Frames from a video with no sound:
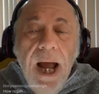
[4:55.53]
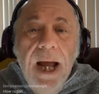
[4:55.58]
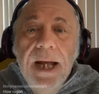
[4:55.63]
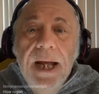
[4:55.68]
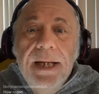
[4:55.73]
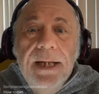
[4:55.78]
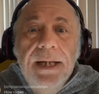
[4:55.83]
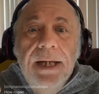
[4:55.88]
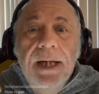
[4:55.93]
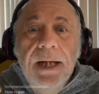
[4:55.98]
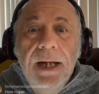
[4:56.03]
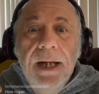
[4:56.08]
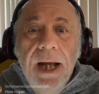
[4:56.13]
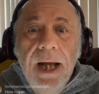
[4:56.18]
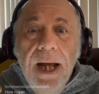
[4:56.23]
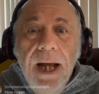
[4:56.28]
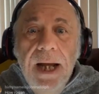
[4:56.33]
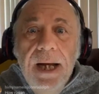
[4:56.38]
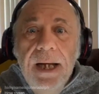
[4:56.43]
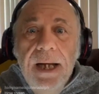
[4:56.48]
And
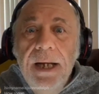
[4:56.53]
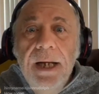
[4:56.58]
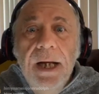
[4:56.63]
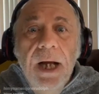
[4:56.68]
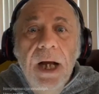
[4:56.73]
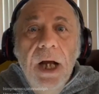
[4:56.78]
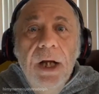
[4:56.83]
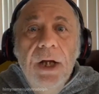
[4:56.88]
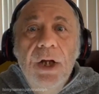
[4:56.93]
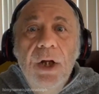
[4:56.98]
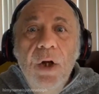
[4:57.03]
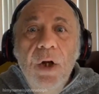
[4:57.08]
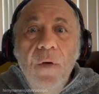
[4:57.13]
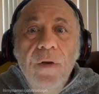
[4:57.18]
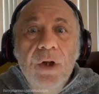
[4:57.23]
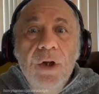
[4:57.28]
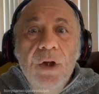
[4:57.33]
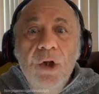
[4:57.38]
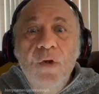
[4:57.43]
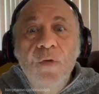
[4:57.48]
today,
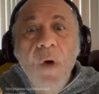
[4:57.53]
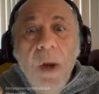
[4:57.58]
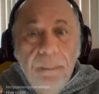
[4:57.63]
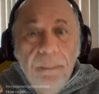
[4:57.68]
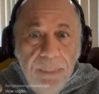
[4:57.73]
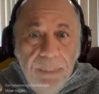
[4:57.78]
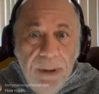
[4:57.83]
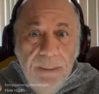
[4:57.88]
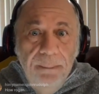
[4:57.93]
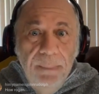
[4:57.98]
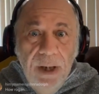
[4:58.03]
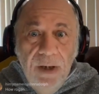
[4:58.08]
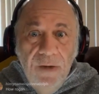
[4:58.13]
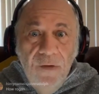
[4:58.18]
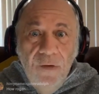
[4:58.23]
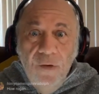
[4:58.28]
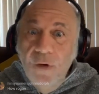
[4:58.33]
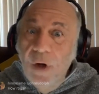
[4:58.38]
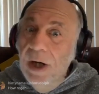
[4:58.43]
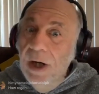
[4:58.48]
the Trump
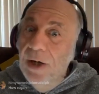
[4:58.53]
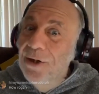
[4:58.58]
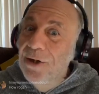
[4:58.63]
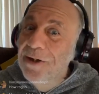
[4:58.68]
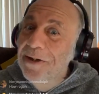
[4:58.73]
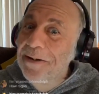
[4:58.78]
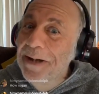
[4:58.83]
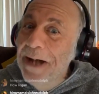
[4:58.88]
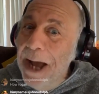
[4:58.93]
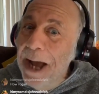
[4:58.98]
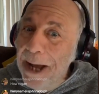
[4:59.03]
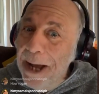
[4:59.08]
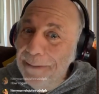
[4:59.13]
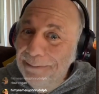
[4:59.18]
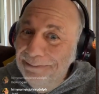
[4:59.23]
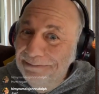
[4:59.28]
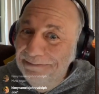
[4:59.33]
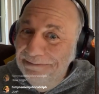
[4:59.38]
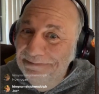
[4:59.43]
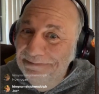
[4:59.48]
administration that